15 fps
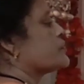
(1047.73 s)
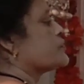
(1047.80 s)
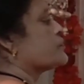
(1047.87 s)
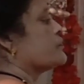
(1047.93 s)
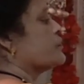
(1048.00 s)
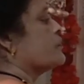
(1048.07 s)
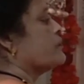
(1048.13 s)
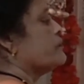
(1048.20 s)
2
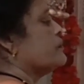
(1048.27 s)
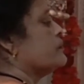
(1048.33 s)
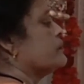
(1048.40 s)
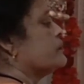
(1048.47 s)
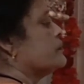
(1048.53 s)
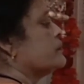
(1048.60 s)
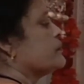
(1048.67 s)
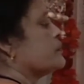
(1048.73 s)
ohm,
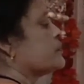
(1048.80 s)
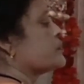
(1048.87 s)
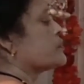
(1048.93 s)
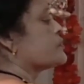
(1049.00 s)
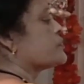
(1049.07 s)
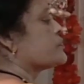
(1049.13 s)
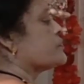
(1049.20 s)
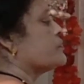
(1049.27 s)

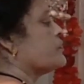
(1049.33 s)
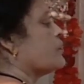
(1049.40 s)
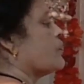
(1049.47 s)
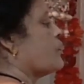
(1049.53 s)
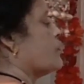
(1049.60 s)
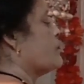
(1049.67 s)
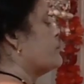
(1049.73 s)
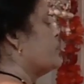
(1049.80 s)
2
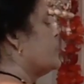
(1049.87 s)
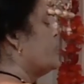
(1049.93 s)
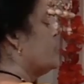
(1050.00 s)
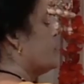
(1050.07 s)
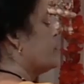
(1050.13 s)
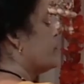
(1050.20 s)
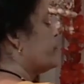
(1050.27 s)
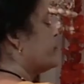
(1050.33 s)
ohm,
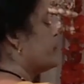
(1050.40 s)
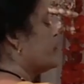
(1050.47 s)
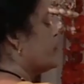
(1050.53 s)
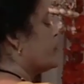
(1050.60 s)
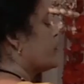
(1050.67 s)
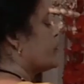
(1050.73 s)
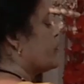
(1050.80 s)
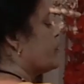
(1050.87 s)

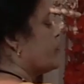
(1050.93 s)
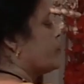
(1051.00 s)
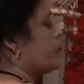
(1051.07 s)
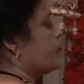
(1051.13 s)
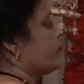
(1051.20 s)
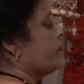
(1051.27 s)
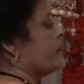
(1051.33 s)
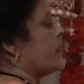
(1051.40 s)
4
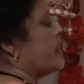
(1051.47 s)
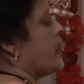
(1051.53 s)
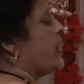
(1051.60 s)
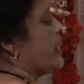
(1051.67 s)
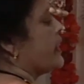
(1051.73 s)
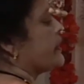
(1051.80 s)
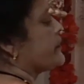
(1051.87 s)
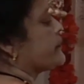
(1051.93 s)
ohm
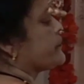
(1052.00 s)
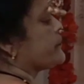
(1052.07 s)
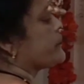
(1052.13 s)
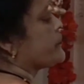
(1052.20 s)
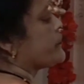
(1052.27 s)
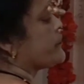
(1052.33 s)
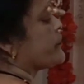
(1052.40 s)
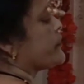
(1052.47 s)
and
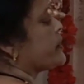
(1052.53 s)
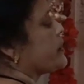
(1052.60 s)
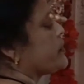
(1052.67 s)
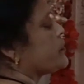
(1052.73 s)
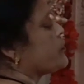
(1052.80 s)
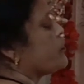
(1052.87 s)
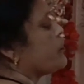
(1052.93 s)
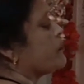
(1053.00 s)

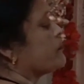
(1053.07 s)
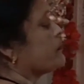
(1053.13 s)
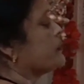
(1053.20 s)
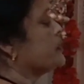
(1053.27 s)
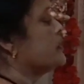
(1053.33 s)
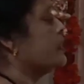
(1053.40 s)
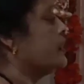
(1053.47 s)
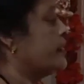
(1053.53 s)
3 ohm.
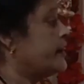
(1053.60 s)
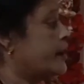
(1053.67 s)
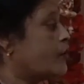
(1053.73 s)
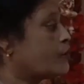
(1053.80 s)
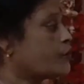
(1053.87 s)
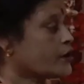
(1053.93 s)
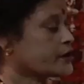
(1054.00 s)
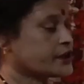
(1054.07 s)

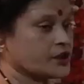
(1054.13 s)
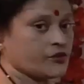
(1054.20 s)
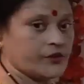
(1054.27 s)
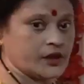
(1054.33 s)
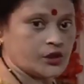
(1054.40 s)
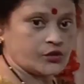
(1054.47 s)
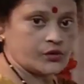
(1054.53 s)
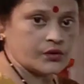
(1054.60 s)
Now what you
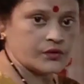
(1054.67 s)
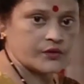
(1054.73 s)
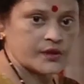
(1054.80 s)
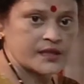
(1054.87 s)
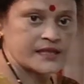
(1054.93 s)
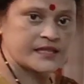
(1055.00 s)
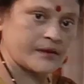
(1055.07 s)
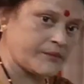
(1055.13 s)
will do?
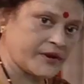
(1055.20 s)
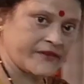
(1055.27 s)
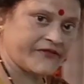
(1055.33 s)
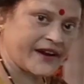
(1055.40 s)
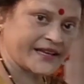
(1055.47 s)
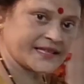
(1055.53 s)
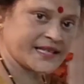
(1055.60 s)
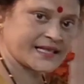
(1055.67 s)

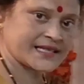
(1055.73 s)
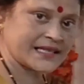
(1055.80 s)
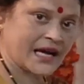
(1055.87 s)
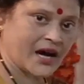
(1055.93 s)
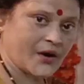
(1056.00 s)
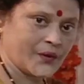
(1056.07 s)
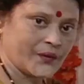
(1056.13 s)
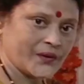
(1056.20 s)
Simplify this
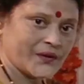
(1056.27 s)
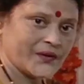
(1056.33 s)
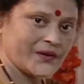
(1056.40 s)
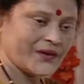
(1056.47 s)
now.